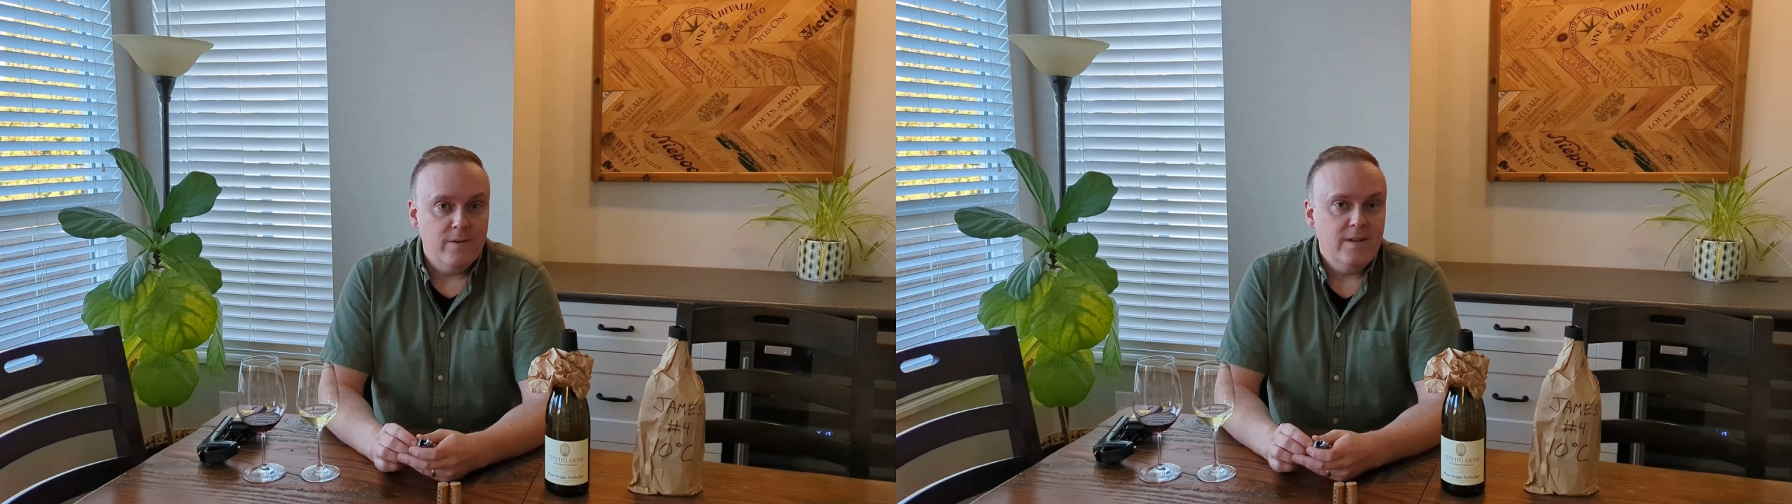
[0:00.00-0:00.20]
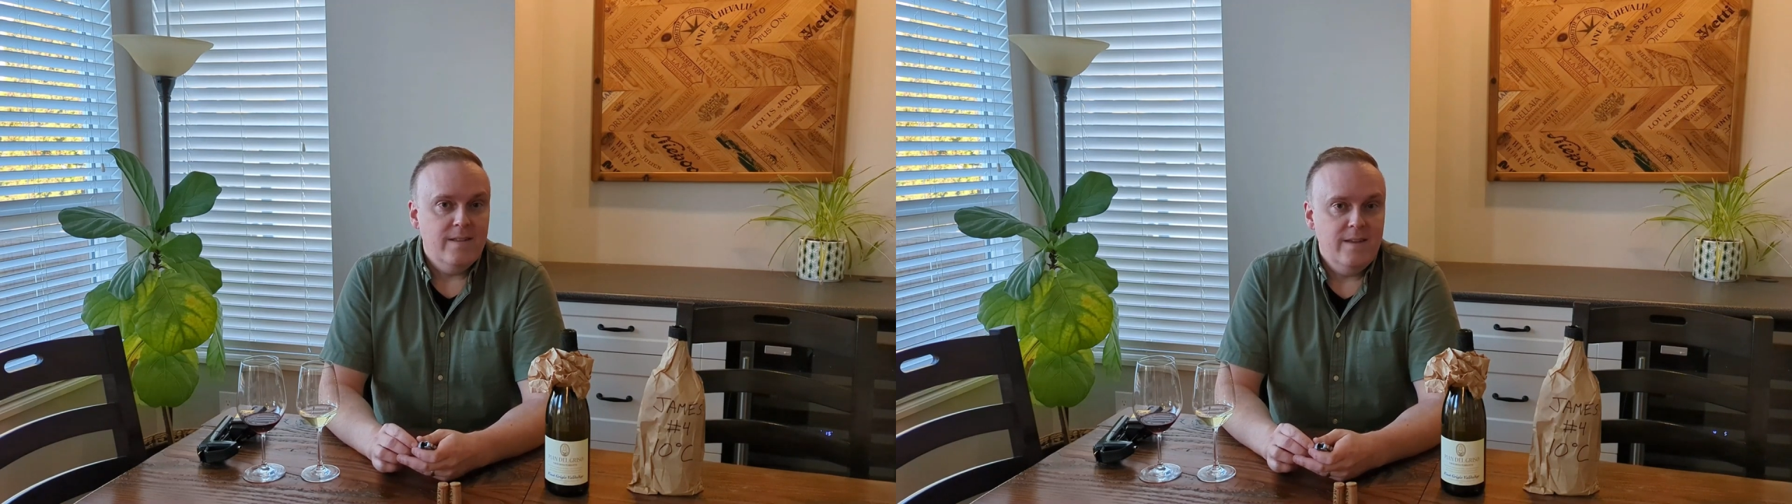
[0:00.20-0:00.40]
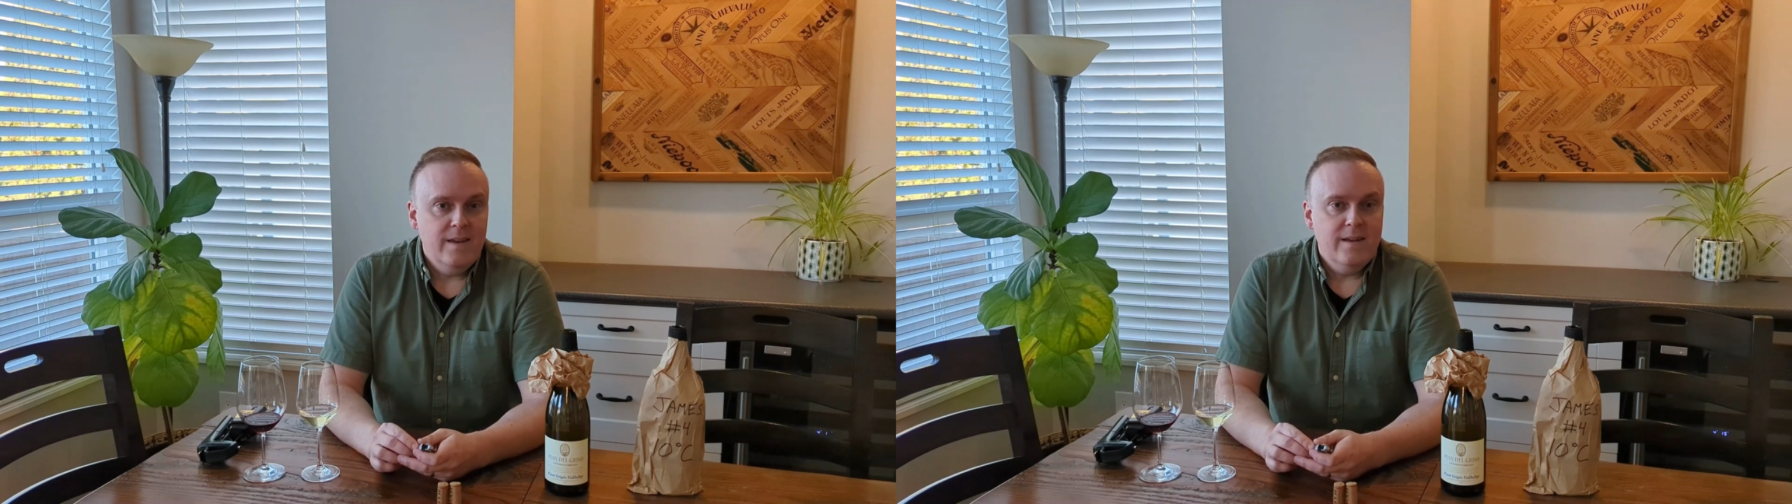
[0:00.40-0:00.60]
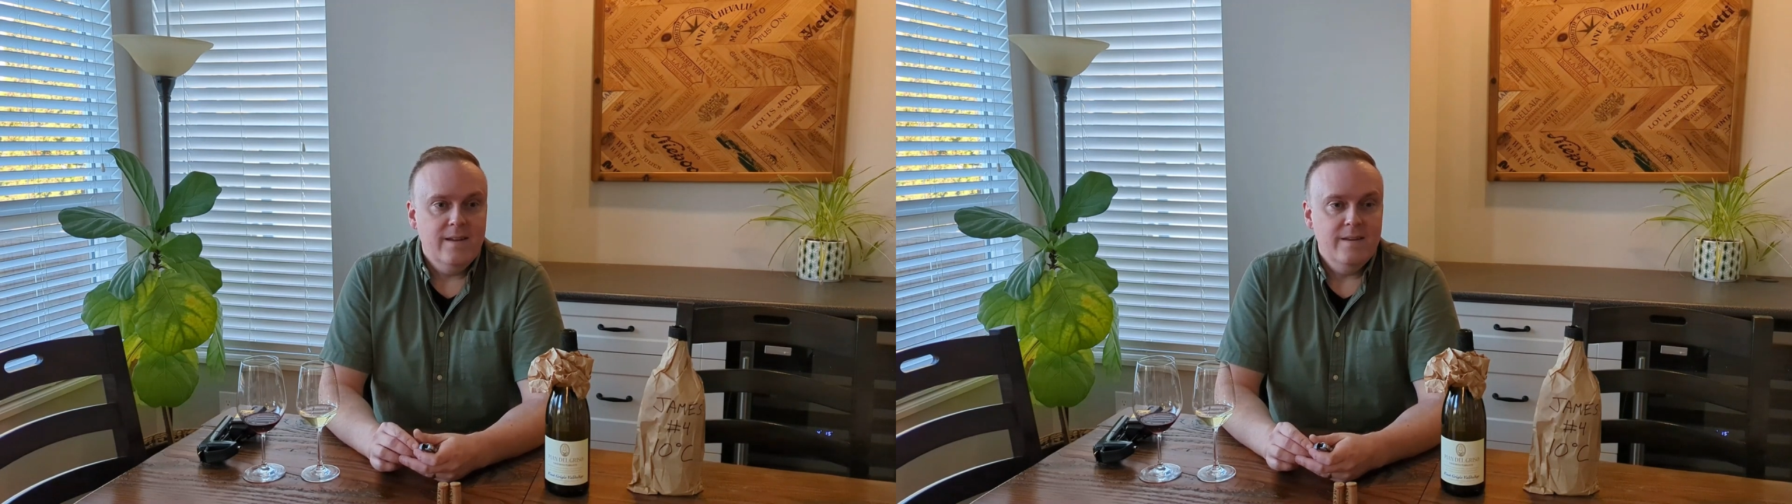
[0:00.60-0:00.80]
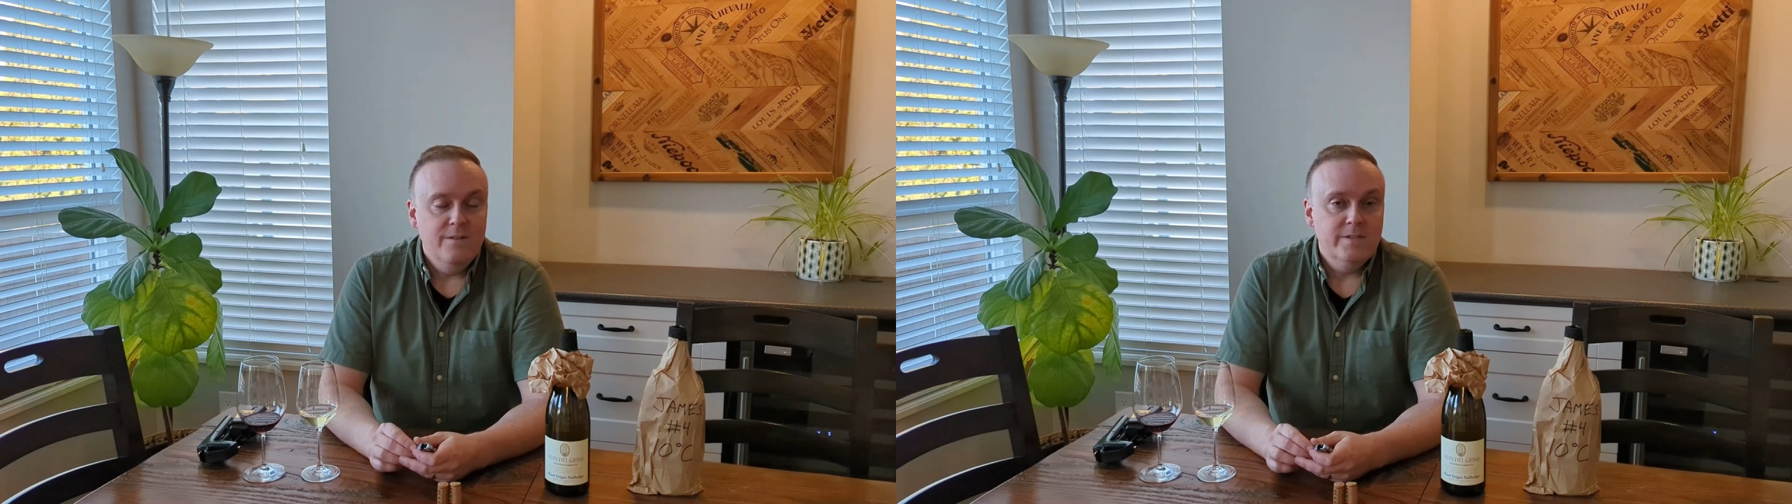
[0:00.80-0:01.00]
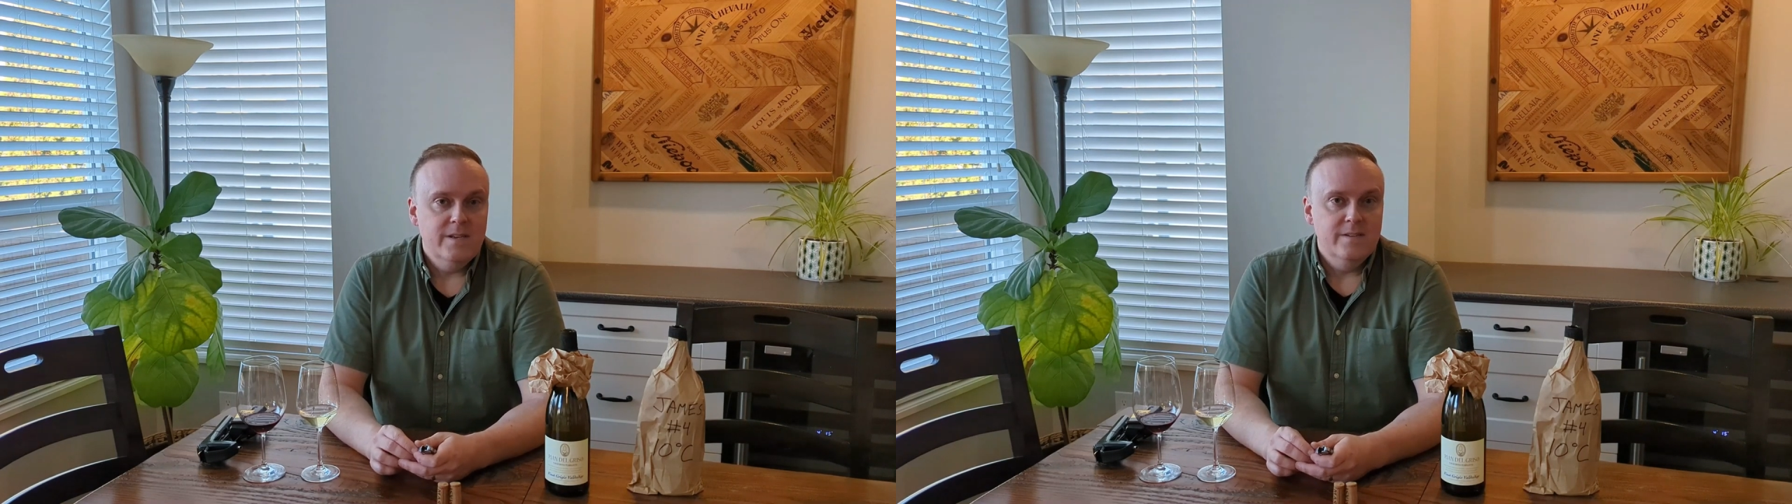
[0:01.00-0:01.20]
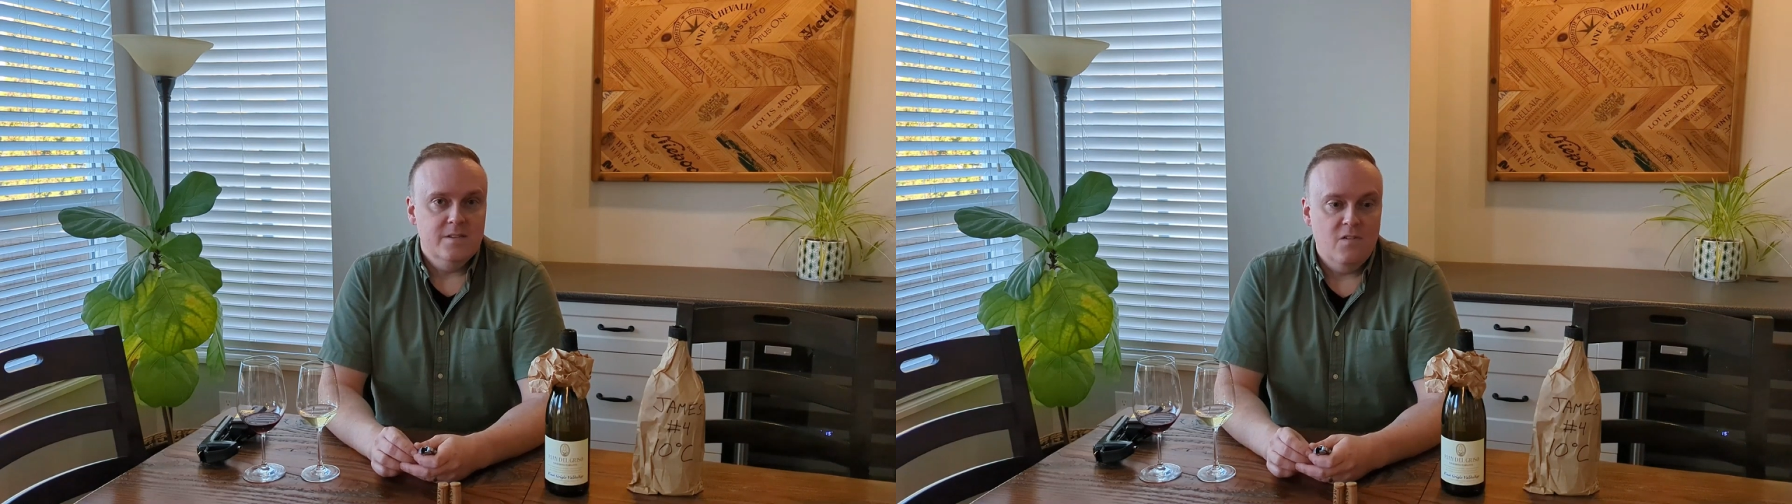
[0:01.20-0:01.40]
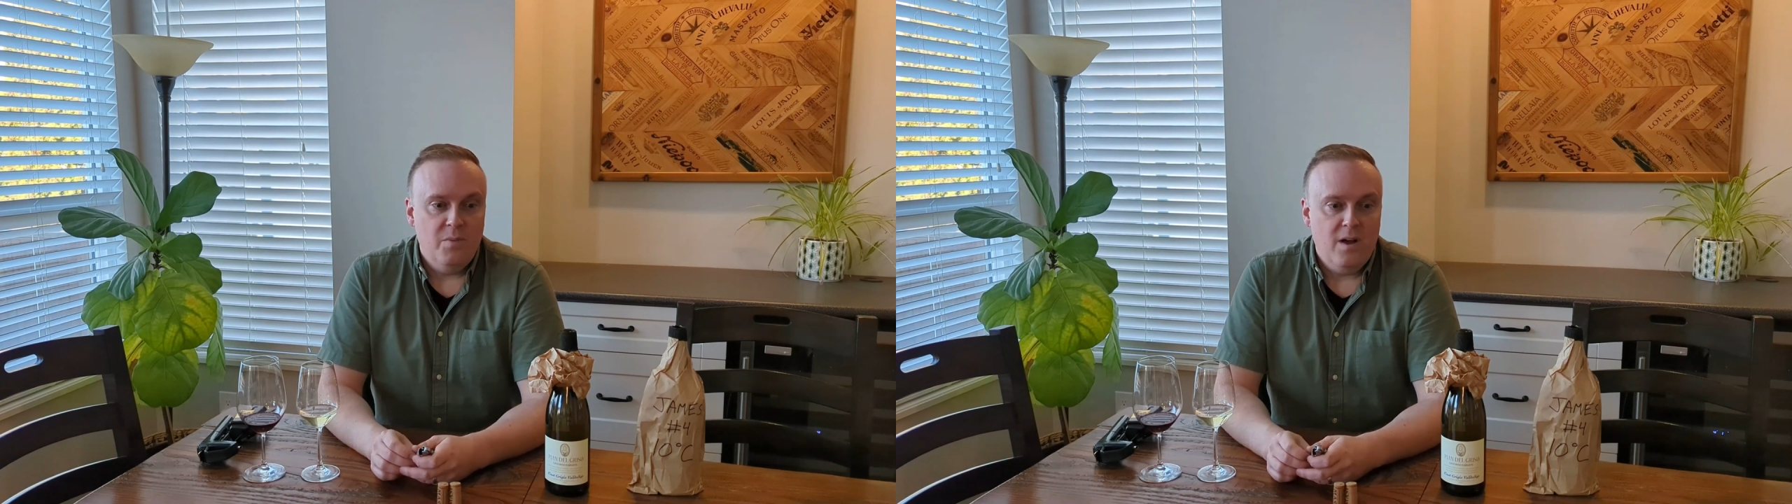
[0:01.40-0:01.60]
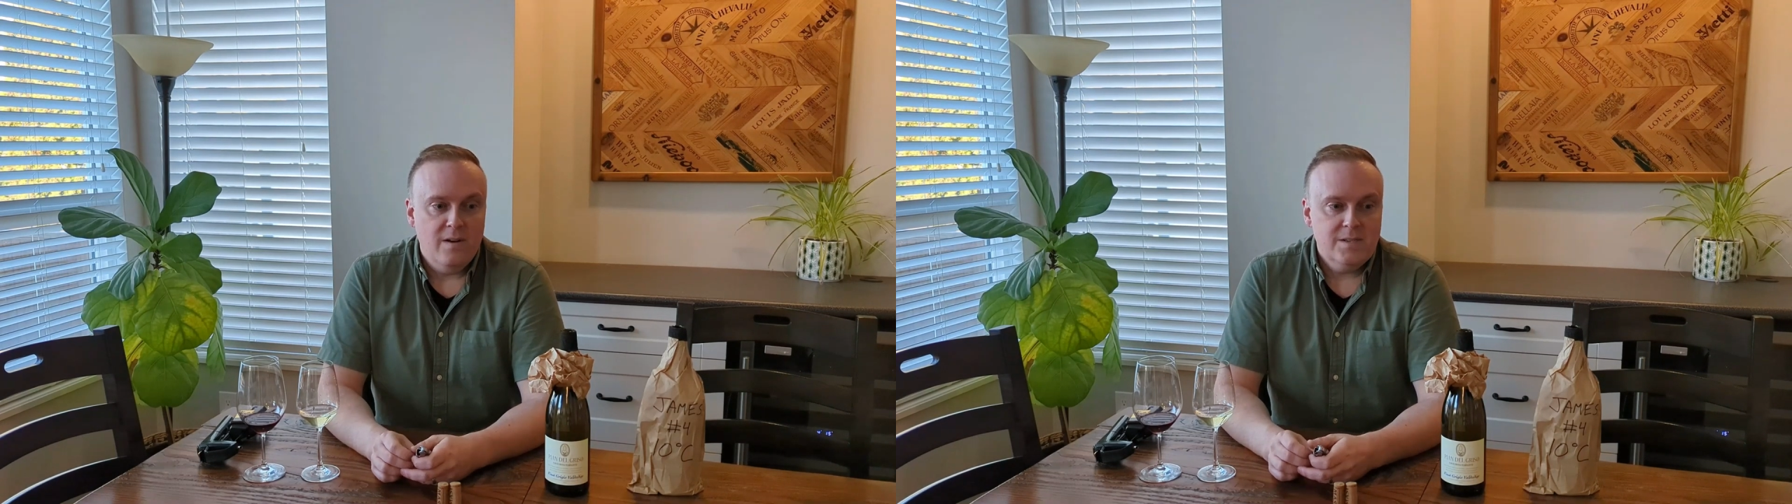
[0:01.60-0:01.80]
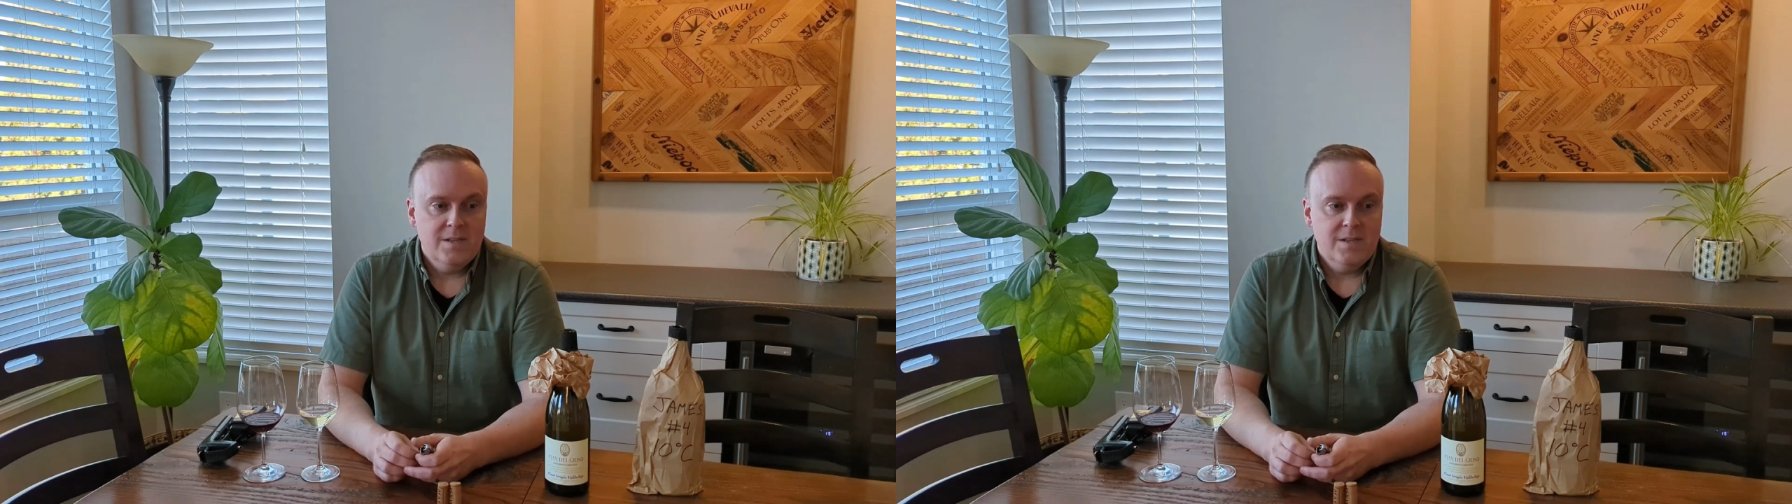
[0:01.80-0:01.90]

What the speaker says: the New Zealand Sauv Blancs,